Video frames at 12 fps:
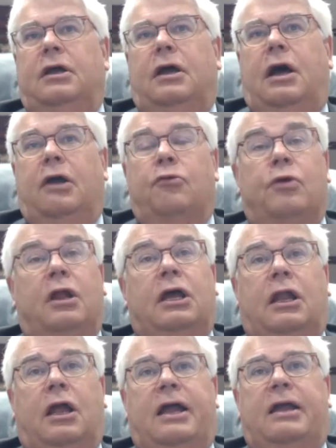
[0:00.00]
I
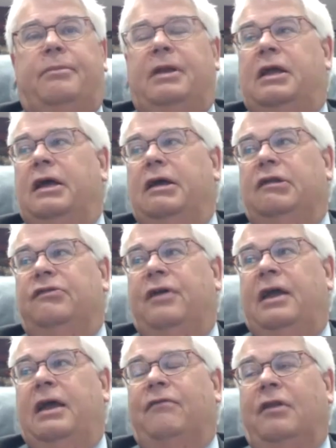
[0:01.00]
really like because
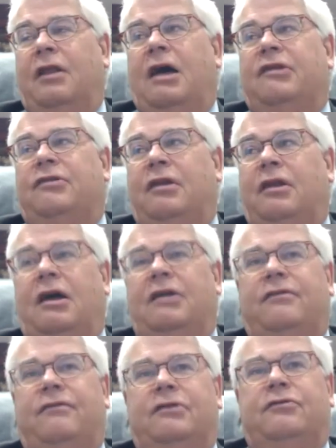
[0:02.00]
they have lots and
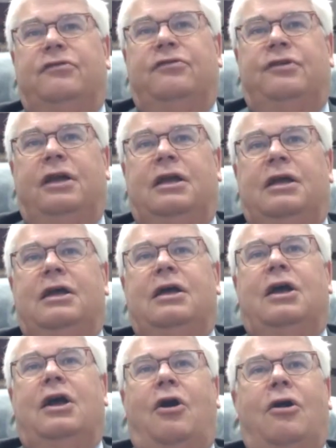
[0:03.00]
lots of interesting
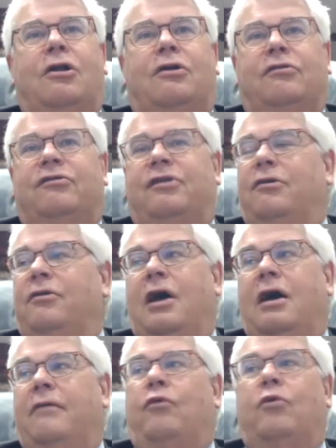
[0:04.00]
articles that are
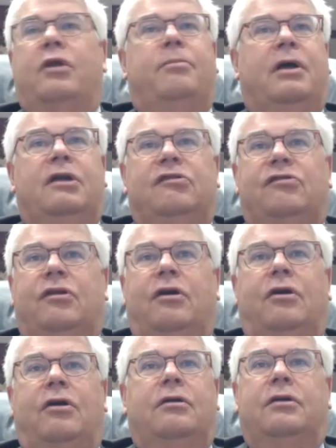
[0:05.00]
not 40 pages
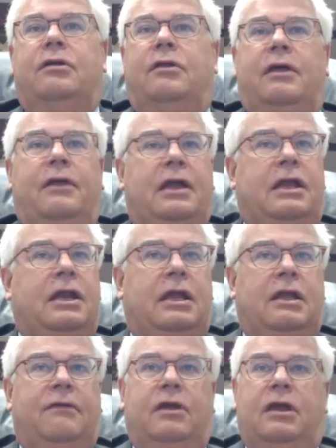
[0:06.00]
long. They can
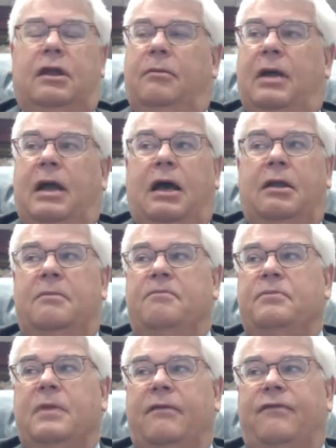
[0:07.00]
give you in about
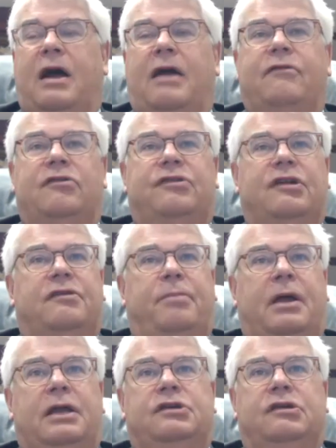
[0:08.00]
5 or 6
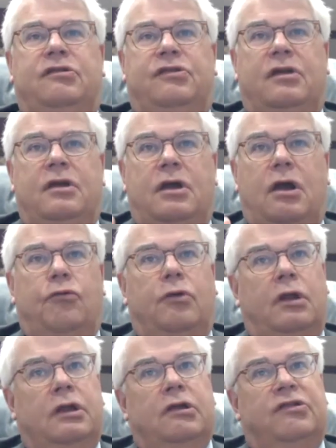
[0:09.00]
pages a
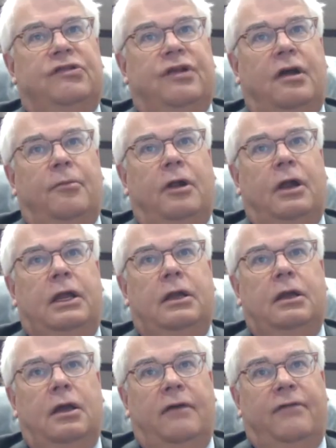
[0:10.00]
really good summary
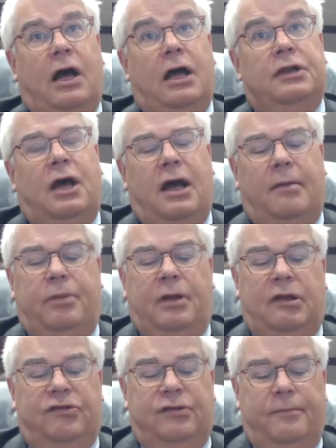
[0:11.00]
of hot
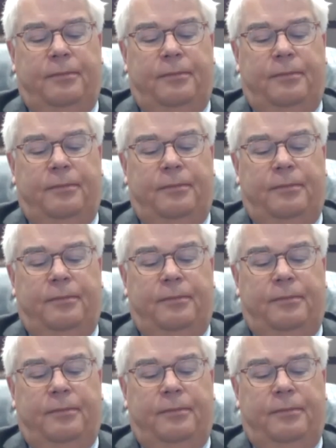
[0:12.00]
topics.